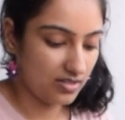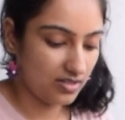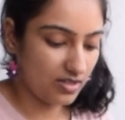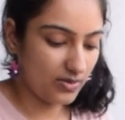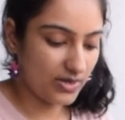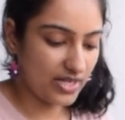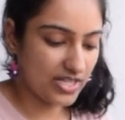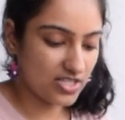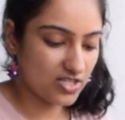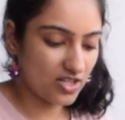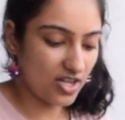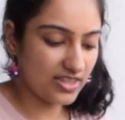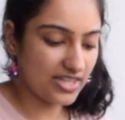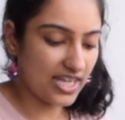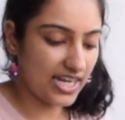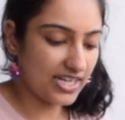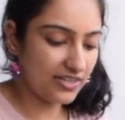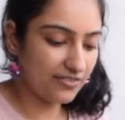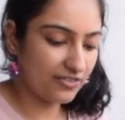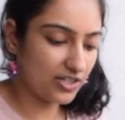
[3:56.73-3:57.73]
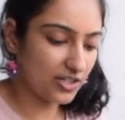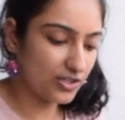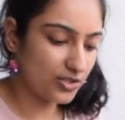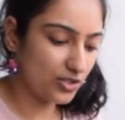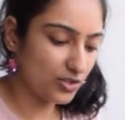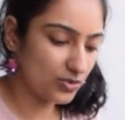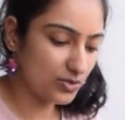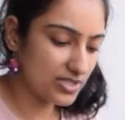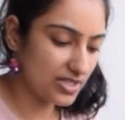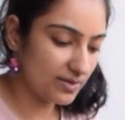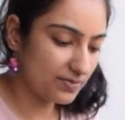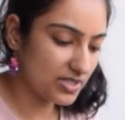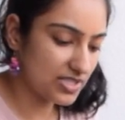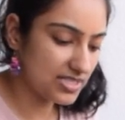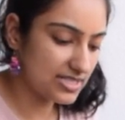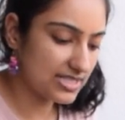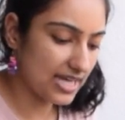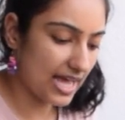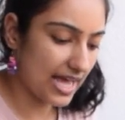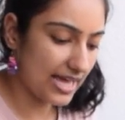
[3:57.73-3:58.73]
Okay, it's not that difficult to use up this
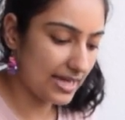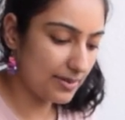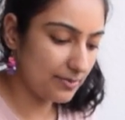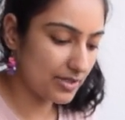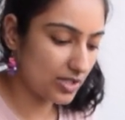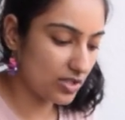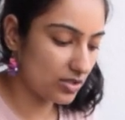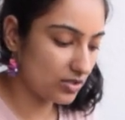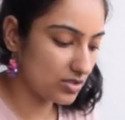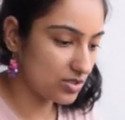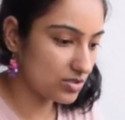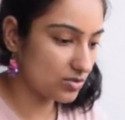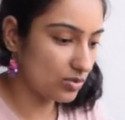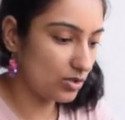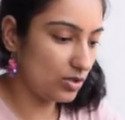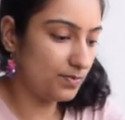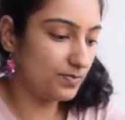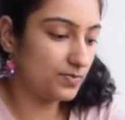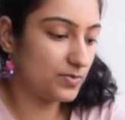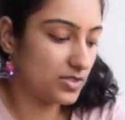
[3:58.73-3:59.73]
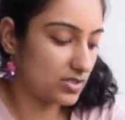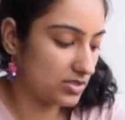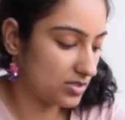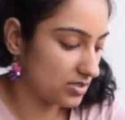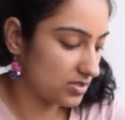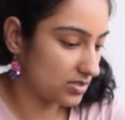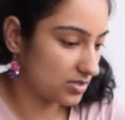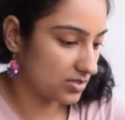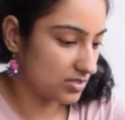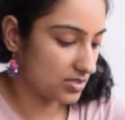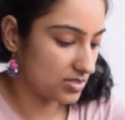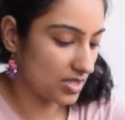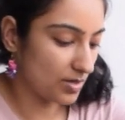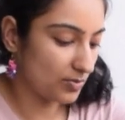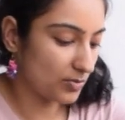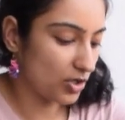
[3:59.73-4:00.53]
dye because, oops, some